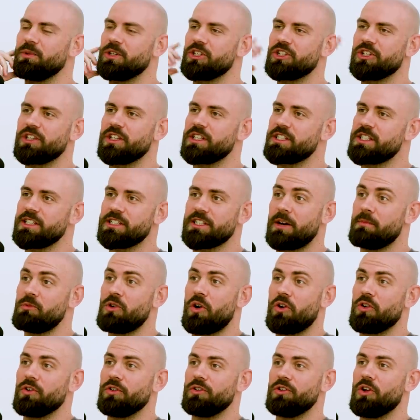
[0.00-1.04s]
which this is, I'm
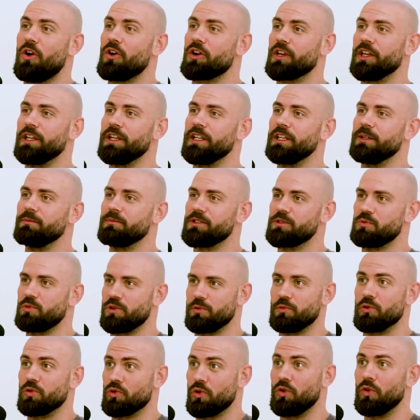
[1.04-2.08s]
not knocking him because
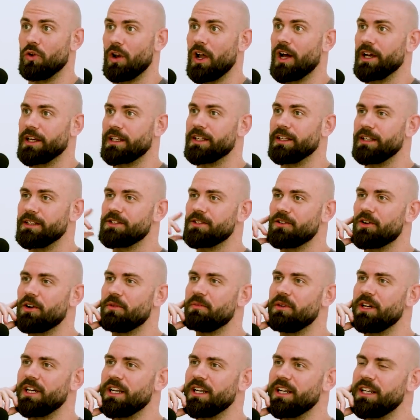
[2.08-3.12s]
we're all like it. Do you know what I
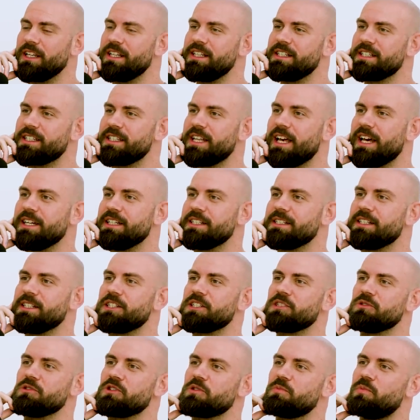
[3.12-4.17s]
mean? And he's there. He's like
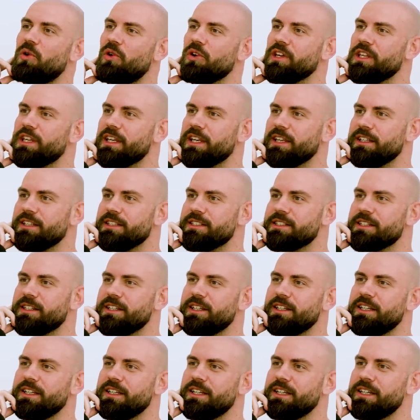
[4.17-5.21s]
some spotty kid.
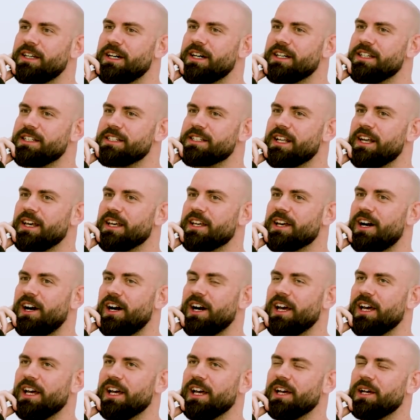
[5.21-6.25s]
And he's like,
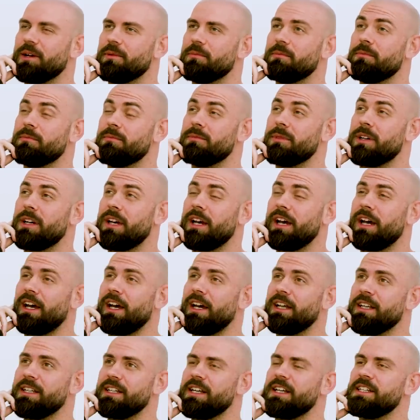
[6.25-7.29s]
I am
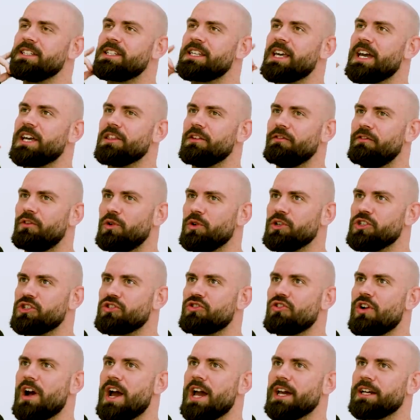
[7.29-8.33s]
and he's getting the voice
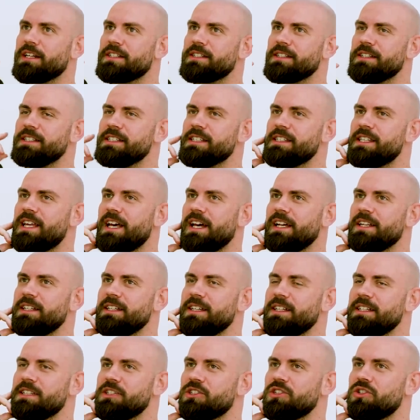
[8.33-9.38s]
cracks, and he's there.
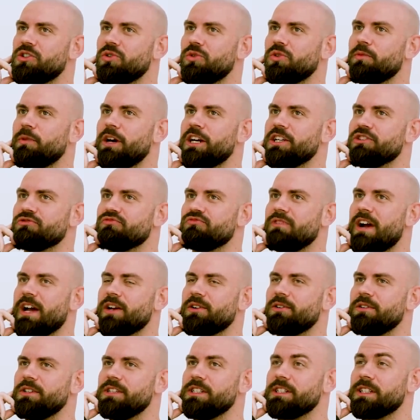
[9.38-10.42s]
He's talking about his
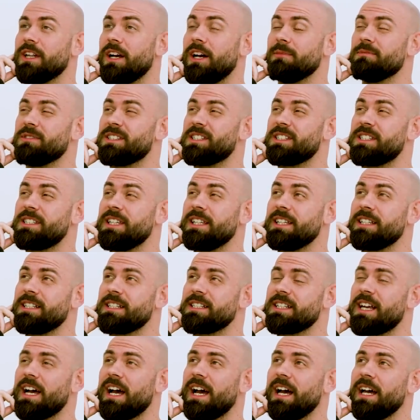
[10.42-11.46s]
record. He's like, "I'm
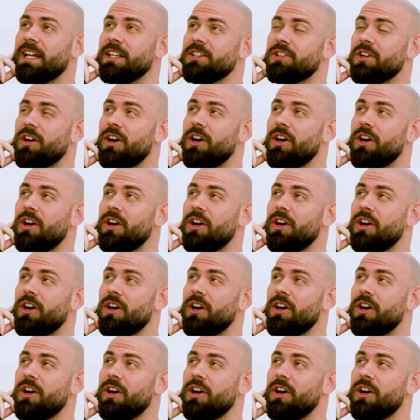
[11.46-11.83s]
six and